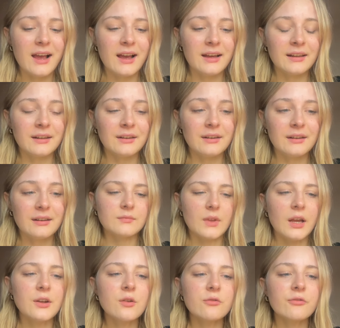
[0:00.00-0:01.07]
And
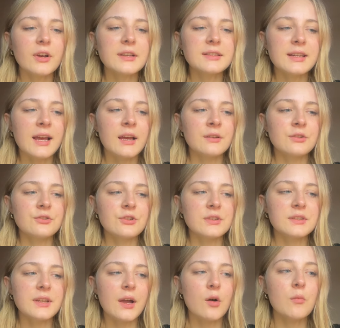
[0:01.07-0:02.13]
I know firsthand
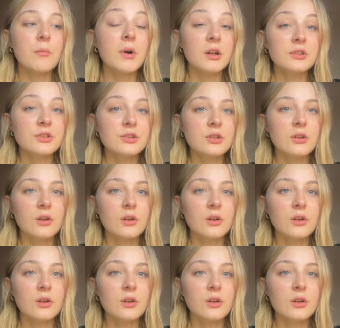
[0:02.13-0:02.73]
just how much